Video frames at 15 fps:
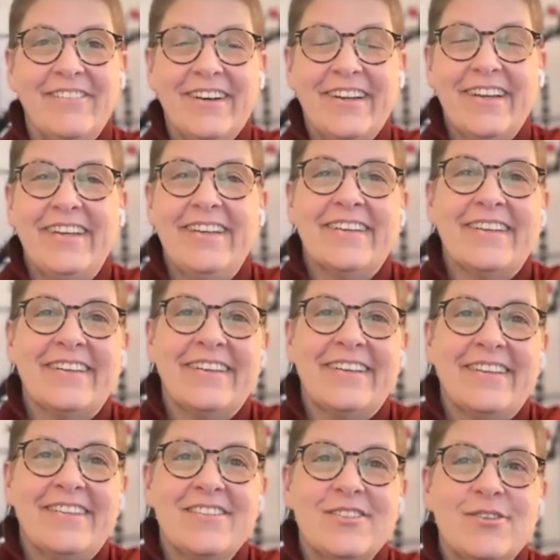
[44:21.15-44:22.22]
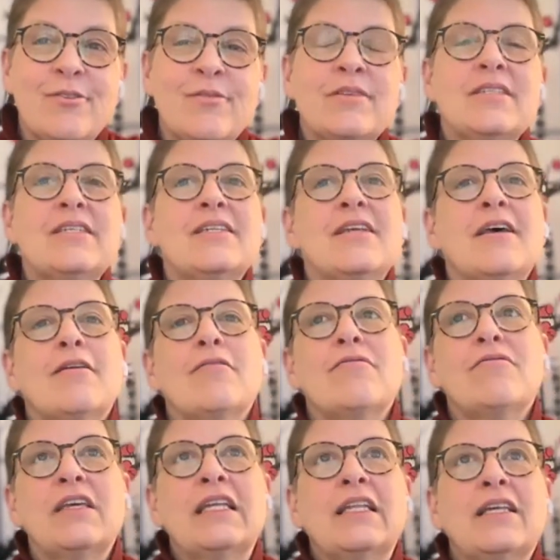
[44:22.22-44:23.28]
right? So instead of
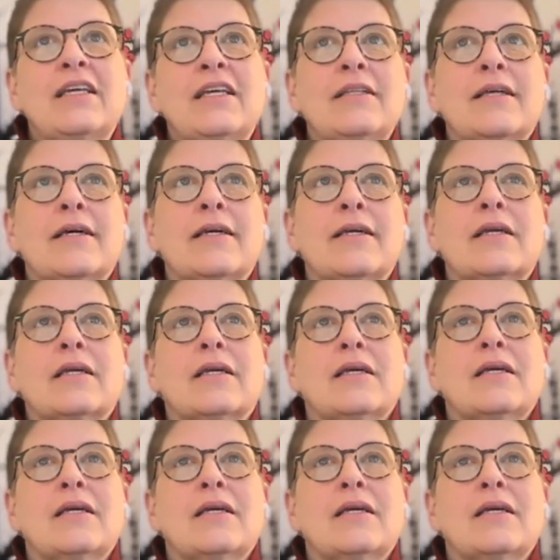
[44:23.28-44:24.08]
feeling like